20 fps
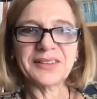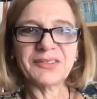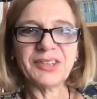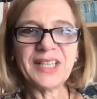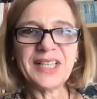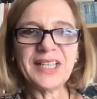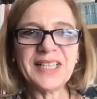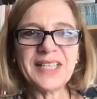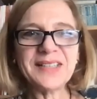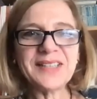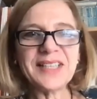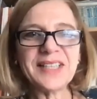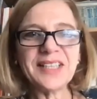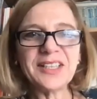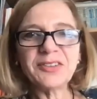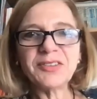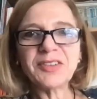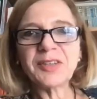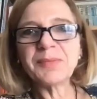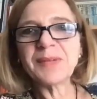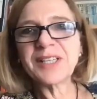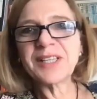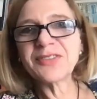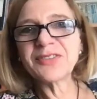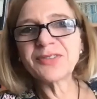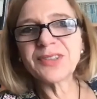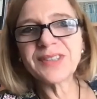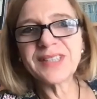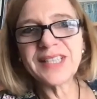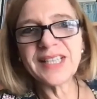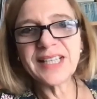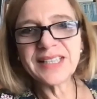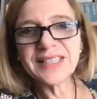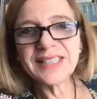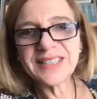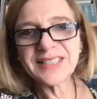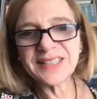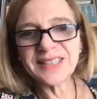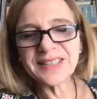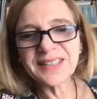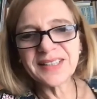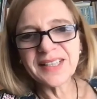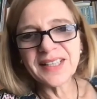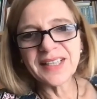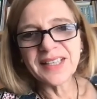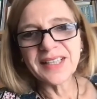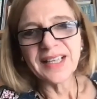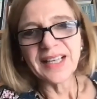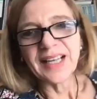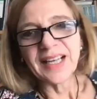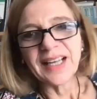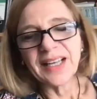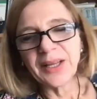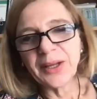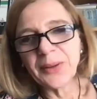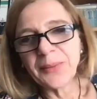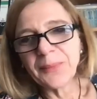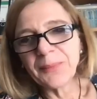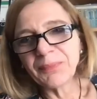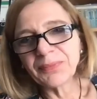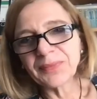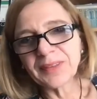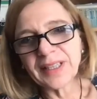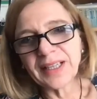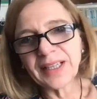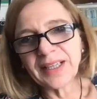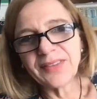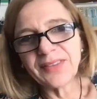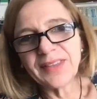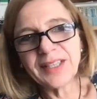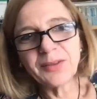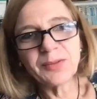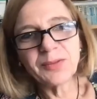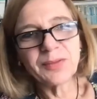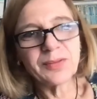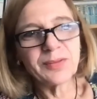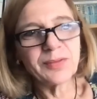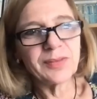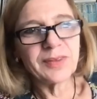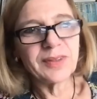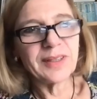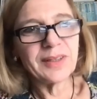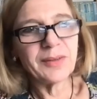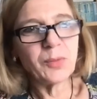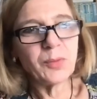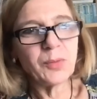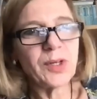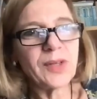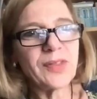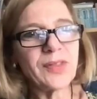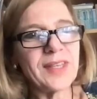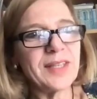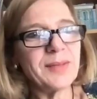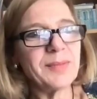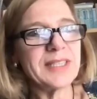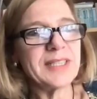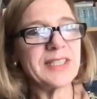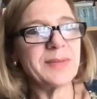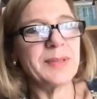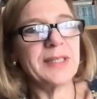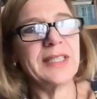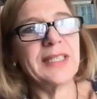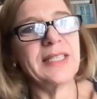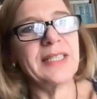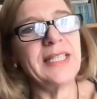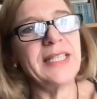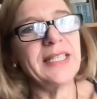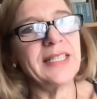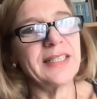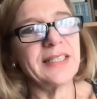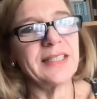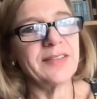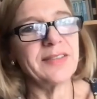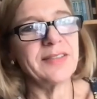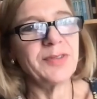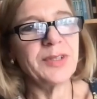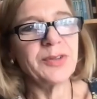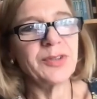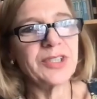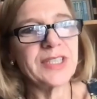Right, thank you very much for the answer. I think one thing must be clear. If you